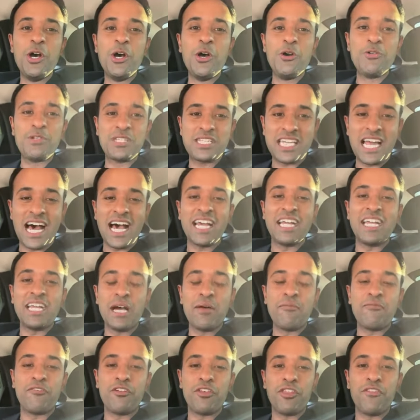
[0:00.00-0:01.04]
who signed
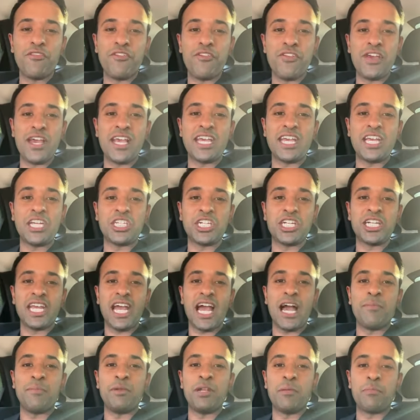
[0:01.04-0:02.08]
up for the Vivek Kitchen
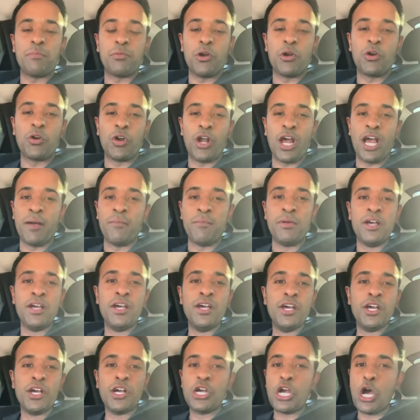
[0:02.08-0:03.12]
Cabinet
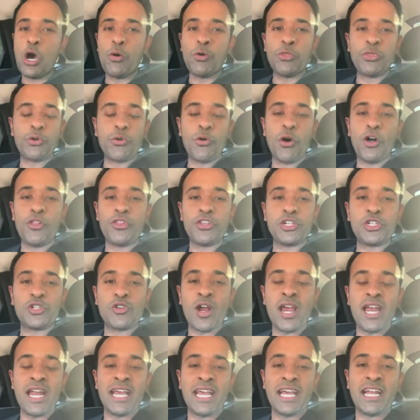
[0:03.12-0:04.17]
program, going through all the
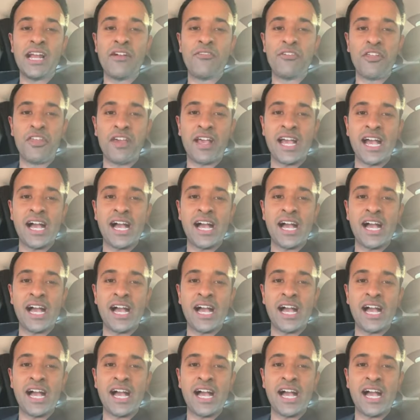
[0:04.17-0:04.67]
training and everything